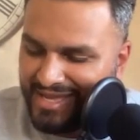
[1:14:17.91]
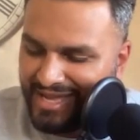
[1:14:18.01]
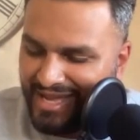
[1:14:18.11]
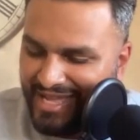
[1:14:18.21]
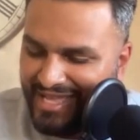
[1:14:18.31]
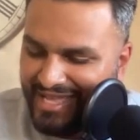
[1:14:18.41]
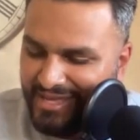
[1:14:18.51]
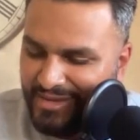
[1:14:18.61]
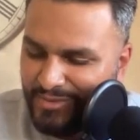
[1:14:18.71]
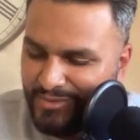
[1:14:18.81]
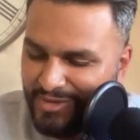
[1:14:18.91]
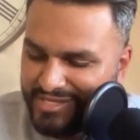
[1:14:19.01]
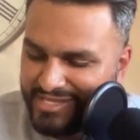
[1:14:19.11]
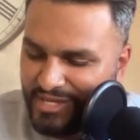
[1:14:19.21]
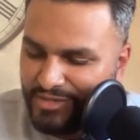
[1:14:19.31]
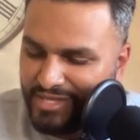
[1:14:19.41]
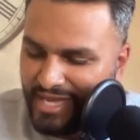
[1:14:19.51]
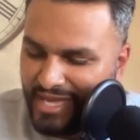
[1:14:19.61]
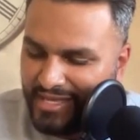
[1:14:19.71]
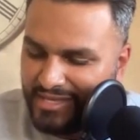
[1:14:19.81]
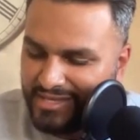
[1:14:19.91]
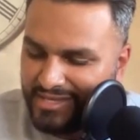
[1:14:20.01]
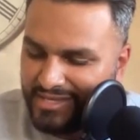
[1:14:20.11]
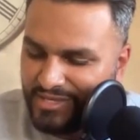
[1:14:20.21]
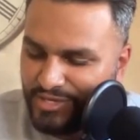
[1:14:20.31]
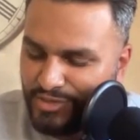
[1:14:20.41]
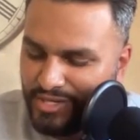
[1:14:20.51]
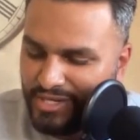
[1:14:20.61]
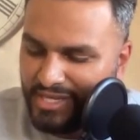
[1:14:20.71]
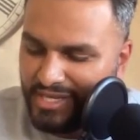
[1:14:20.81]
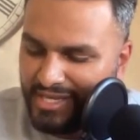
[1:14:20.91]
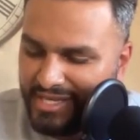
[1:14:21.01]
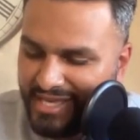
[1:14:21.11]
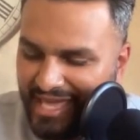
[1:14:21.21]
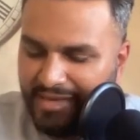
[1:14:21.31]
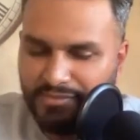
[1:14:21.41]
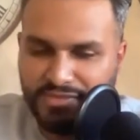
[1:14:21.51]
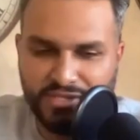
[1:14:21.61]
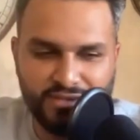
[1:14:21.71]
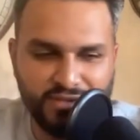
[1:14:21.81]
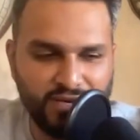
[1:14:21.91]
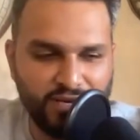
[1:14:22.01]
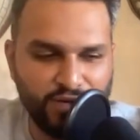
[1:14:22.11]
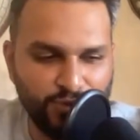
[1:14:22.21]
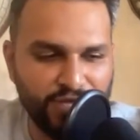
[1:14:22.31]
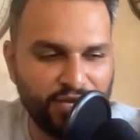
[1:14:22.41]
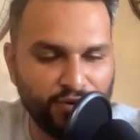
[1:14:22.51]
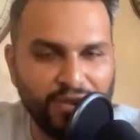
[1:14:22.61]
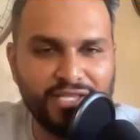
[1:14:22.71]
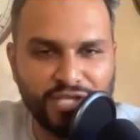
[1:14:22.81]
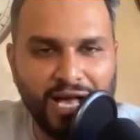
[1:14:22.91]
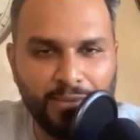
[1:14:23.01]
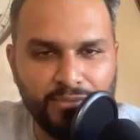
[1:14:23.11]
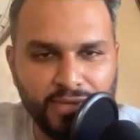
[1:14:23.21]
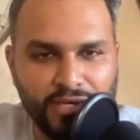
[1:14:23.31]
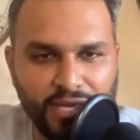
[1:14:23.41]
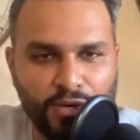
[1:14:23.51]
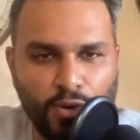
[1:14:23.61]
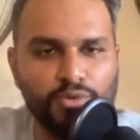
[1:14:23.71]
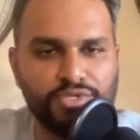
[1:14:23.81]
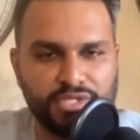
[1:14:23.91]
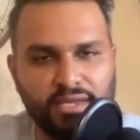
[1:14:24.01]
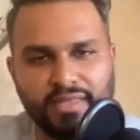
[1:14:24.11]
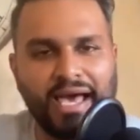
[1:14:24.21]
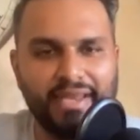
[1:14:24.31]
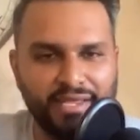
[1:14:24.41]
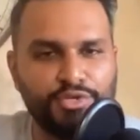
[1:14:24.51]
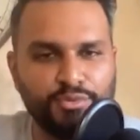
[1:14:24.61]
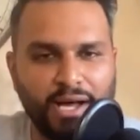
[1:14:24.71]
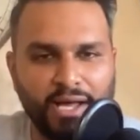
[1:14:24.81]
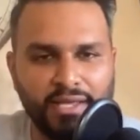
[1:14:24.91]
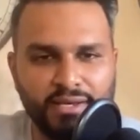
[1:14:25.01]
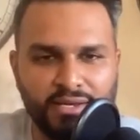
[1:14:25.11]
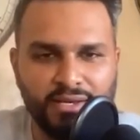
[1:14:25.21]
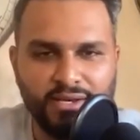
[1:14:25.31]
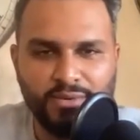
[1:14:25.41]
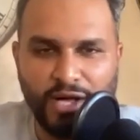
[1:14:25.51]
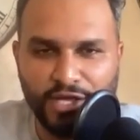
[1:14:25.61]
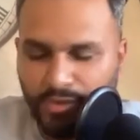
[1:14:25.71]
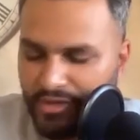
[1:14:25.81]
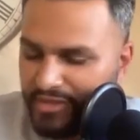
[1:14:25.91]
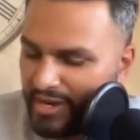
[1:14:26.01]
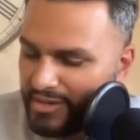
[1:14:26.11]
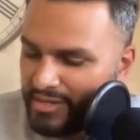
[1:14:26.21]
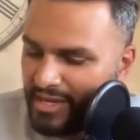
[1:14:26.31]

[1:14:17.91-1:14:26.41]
I will tell you that Unity Games, you did a great job in hosting that in Dubai while you were there.